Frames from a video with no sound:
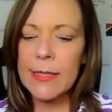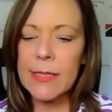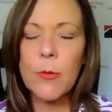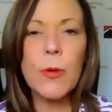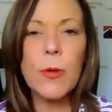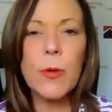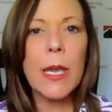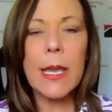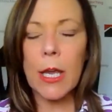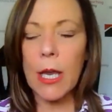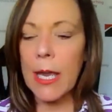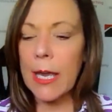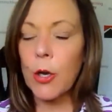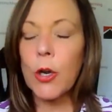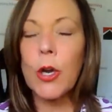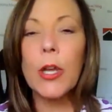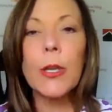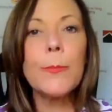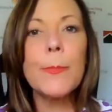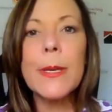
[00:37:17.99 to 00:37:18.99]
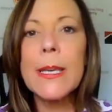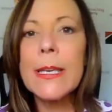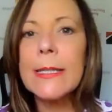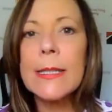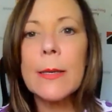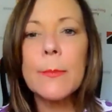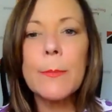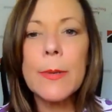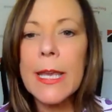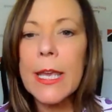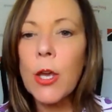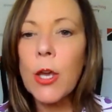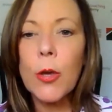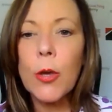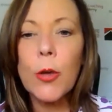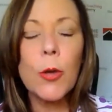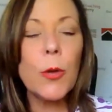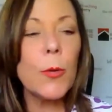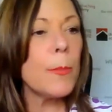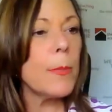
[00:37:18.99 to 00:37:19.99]
So it, it could be somebody
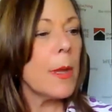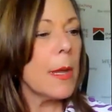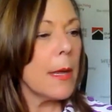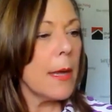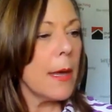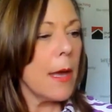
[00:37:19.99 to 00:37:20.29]
whom